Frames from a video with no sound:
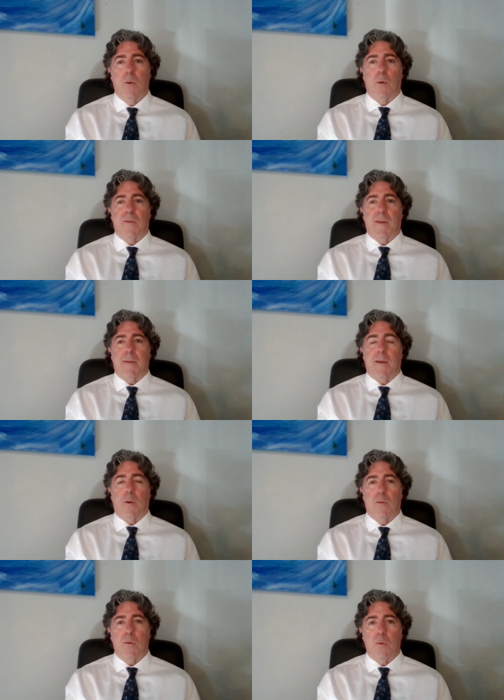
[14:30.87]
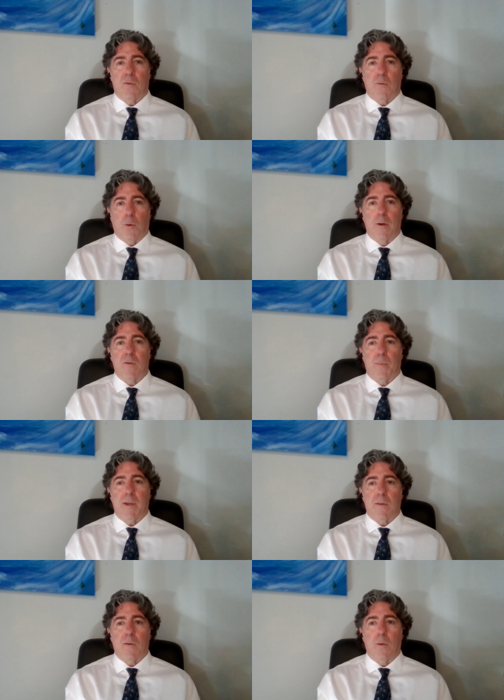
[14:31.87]
was that there were two stories
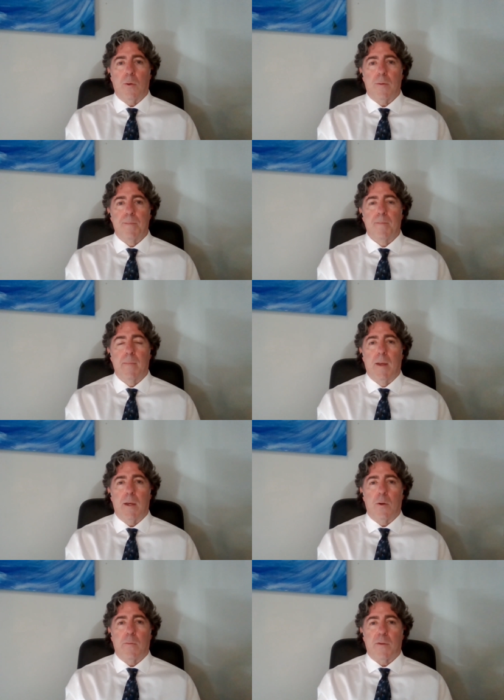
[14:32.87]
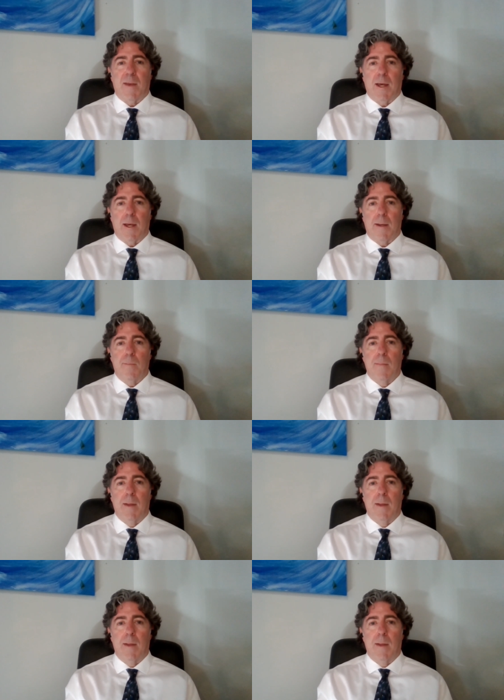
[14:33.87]
being told. And over time,